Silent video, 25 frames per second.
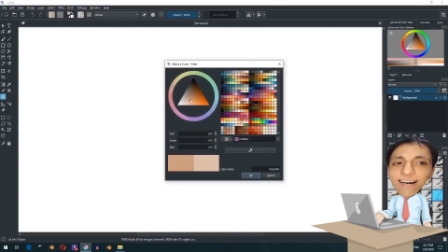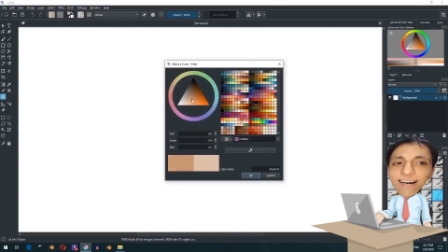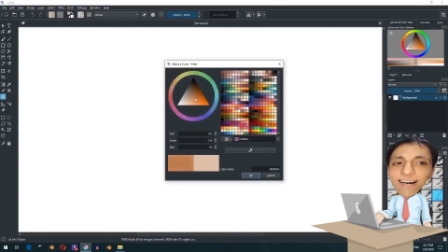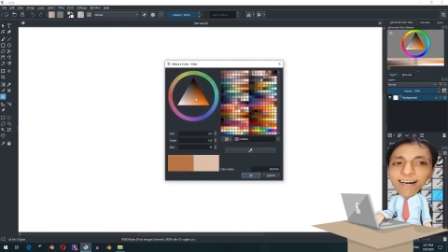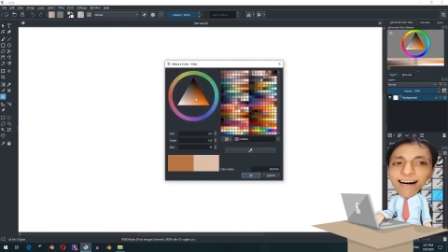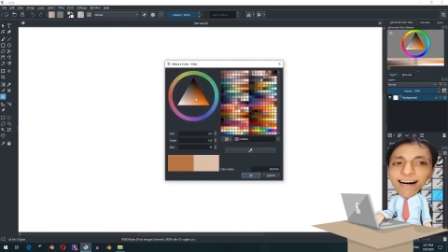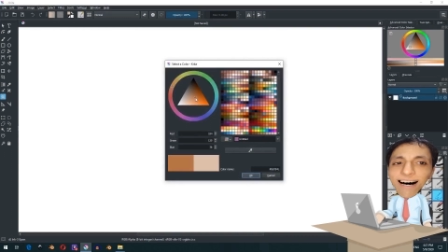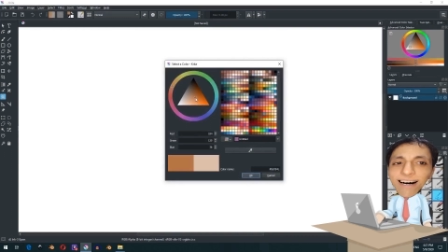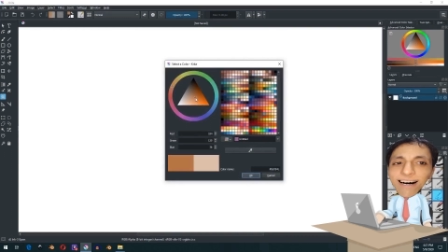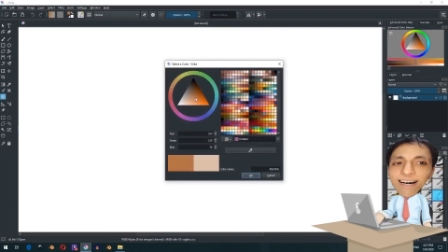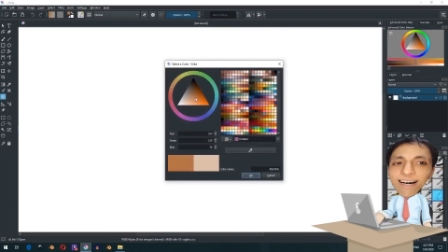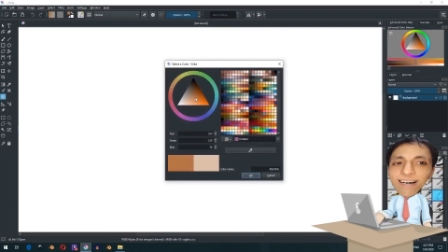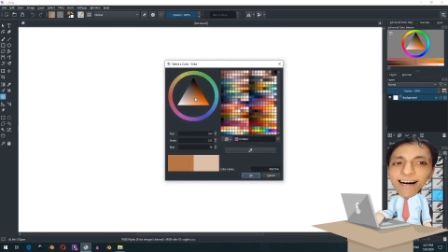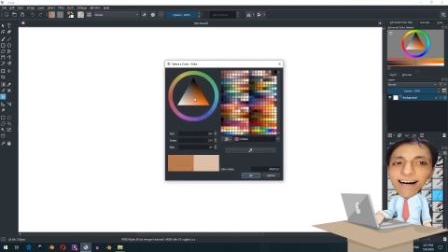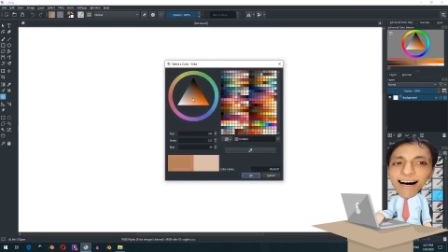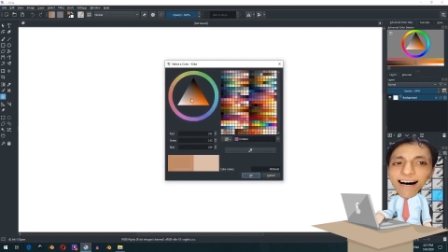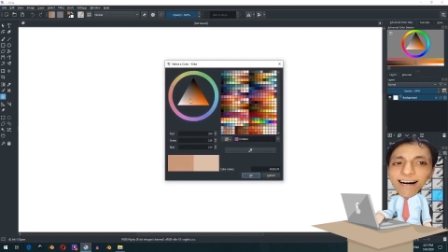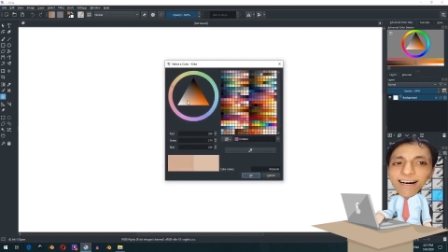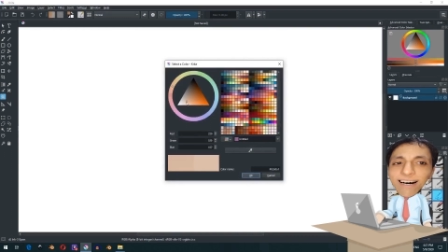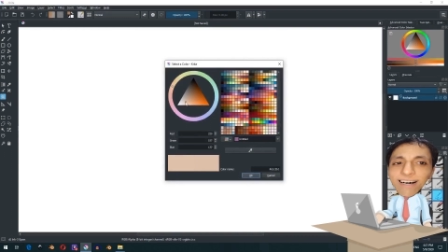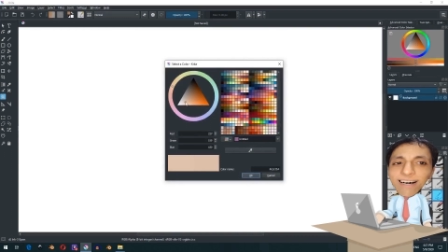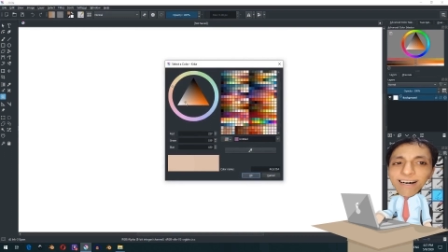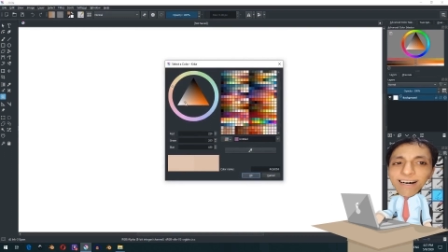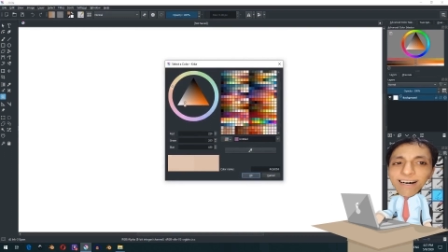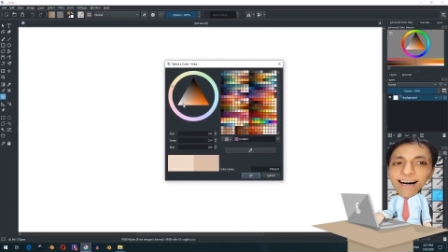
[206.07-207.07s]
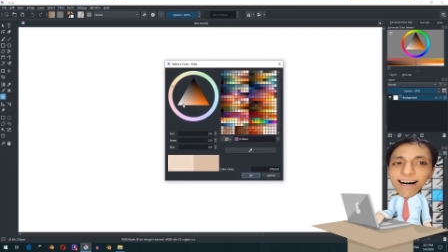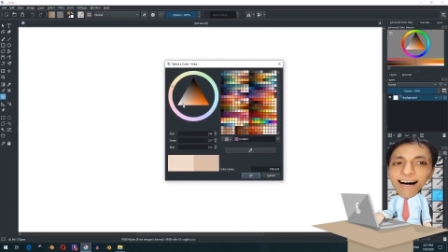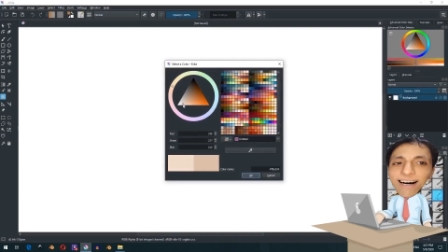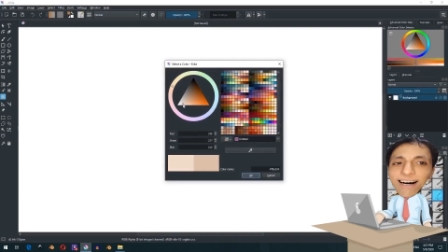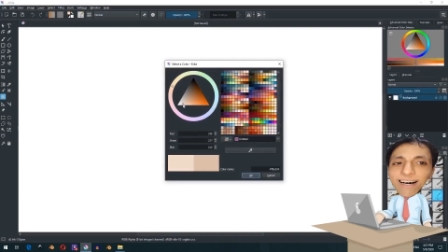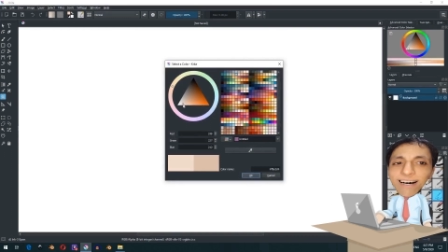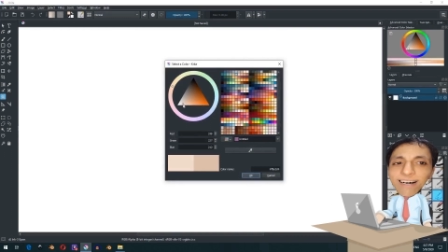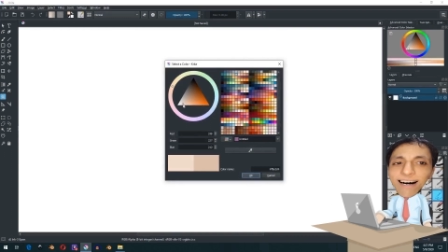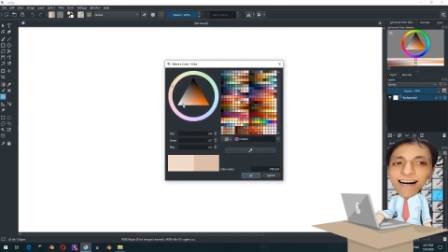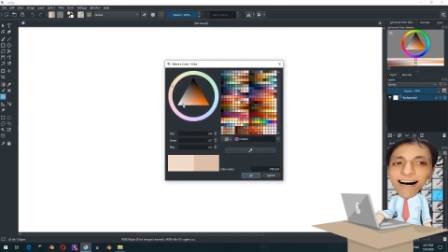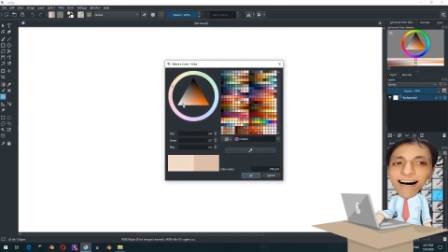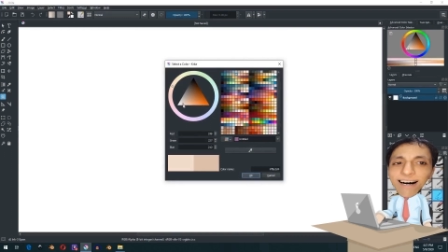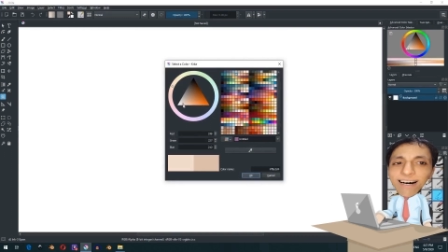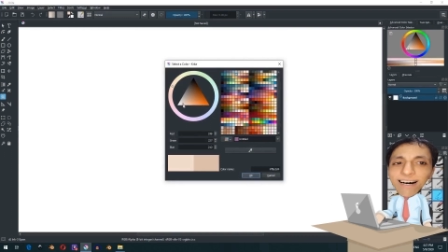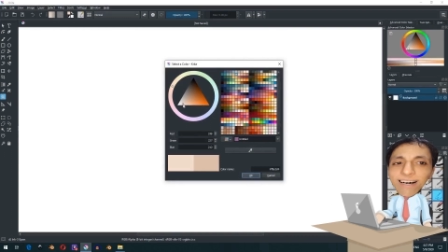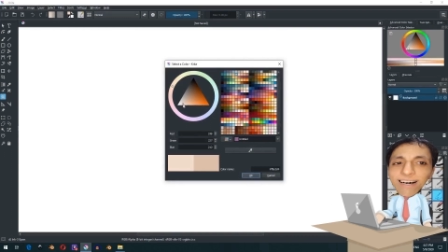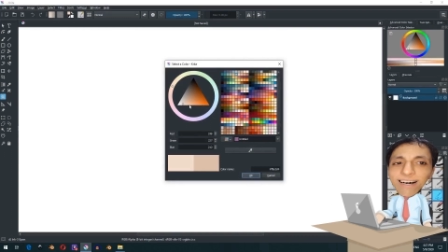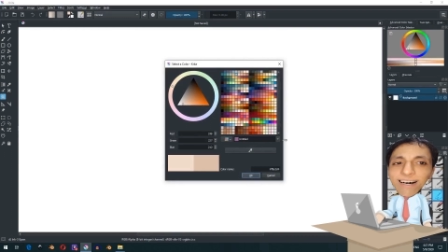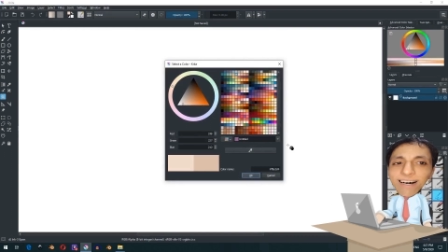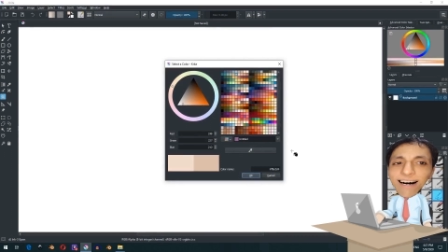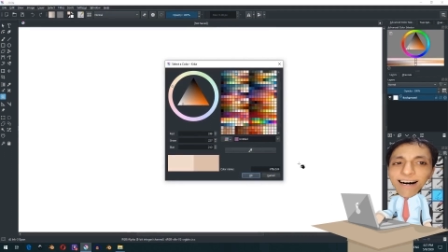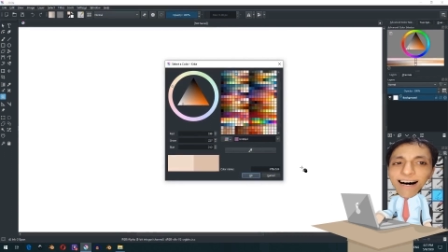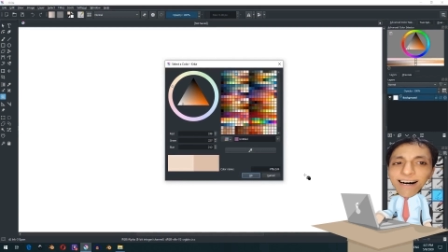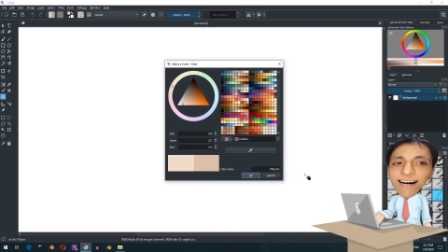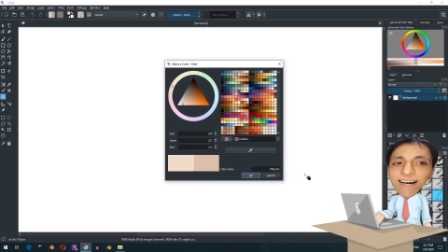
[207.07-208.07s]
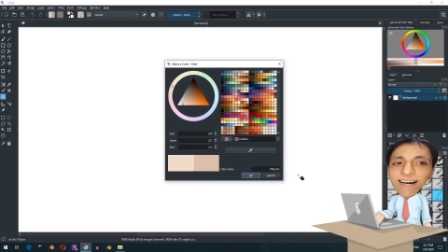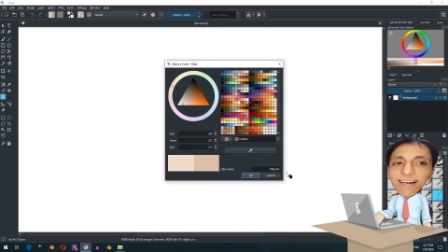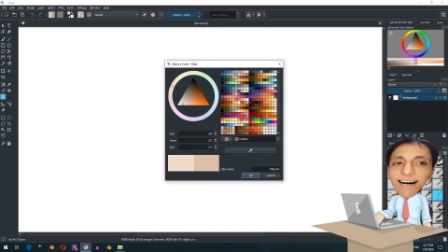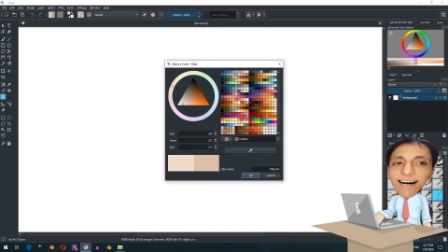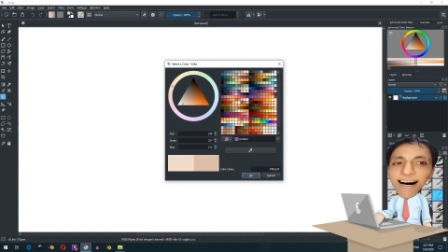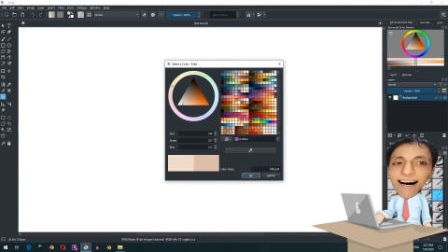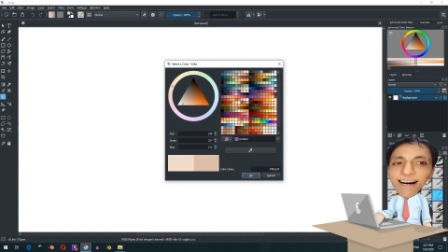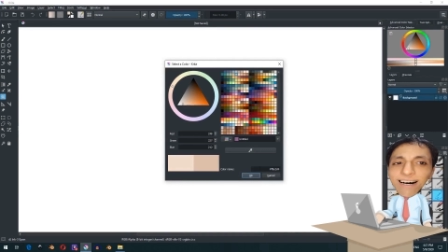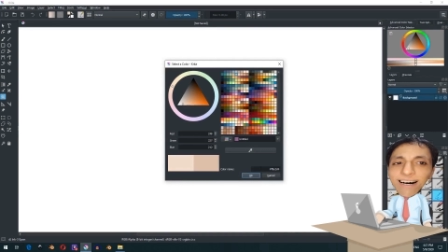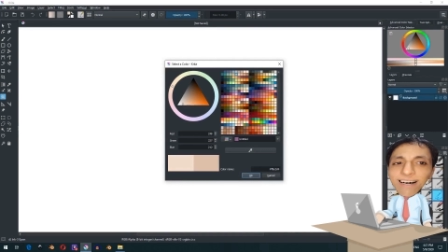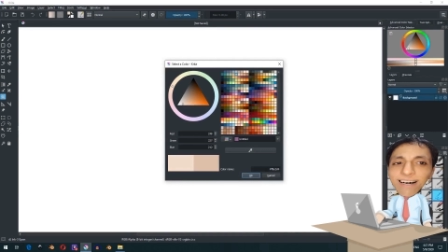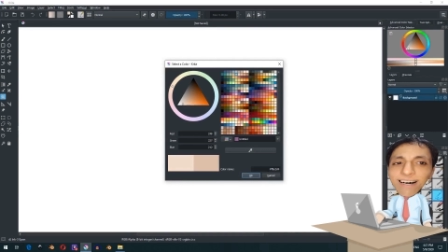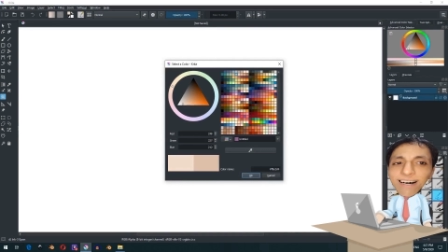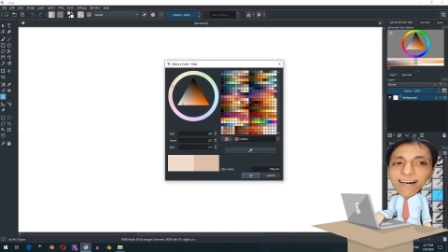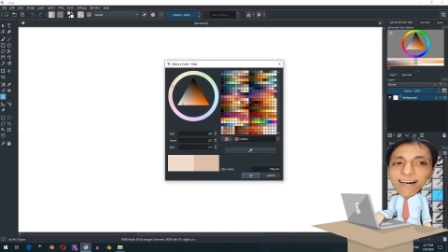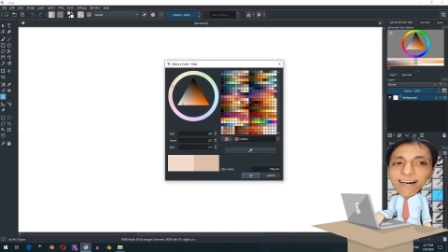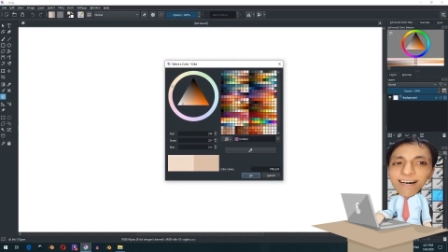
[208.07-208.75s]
Pick your favorite color or follow along with me.